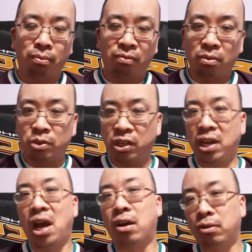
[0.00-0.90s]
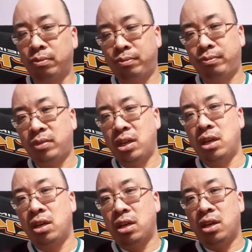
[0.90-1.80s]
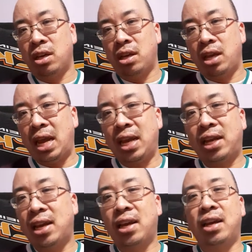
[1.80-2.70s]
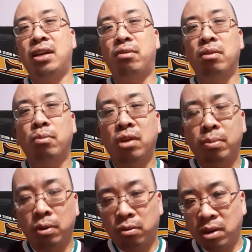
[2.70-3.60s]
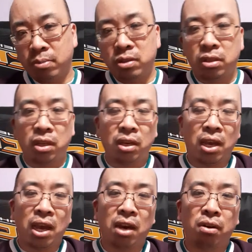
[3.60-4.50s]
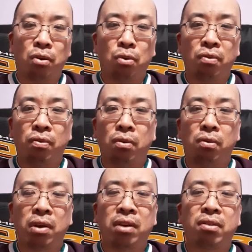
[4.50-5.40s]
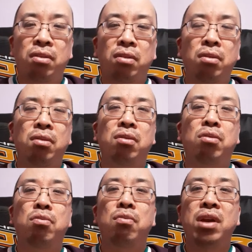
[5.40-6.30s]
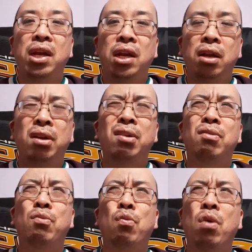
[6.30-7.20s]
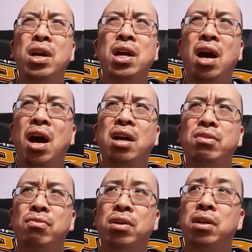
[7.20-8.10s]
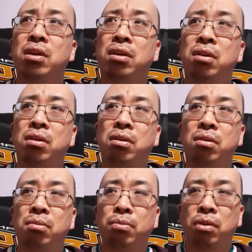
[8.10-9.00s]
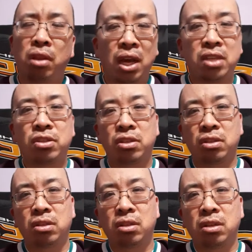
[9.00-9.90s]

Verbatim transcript: from Chicago, A K A the Grim Reaper. Grimson had over three one hundred plus